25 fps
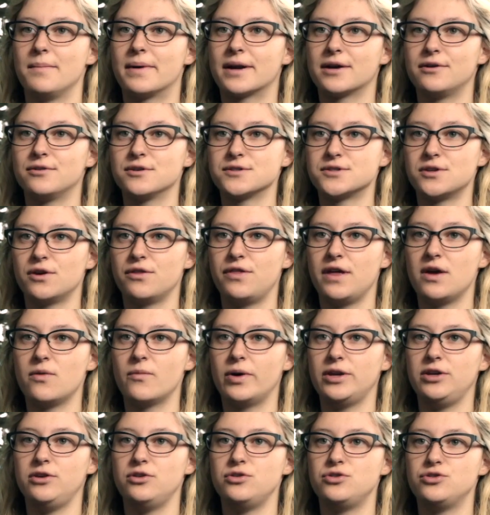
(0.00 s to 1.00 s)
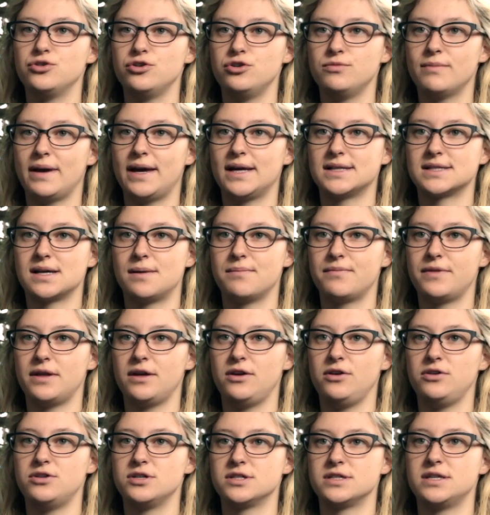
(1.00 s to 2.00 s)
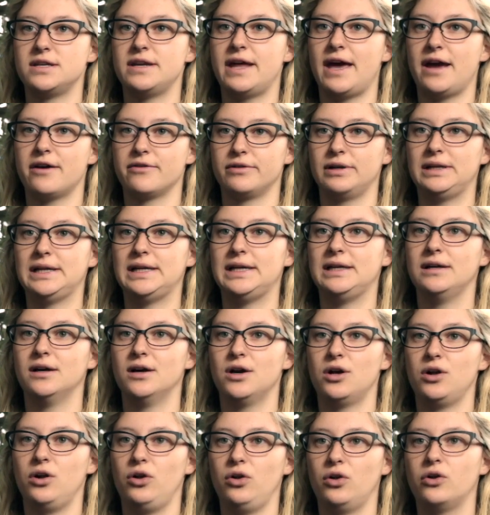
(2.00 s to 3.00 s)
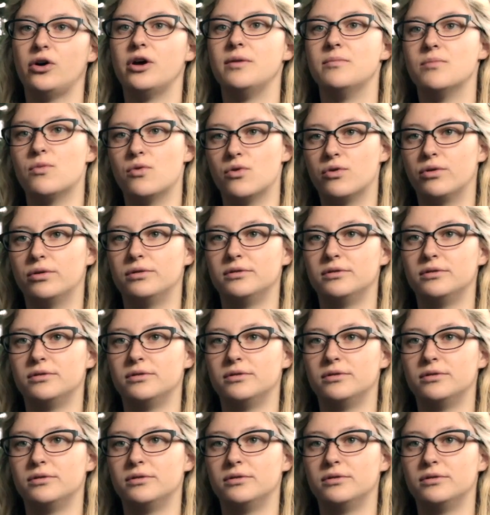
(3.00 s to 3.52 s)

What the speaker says: But I also think when you do make something, you just inherently learn more.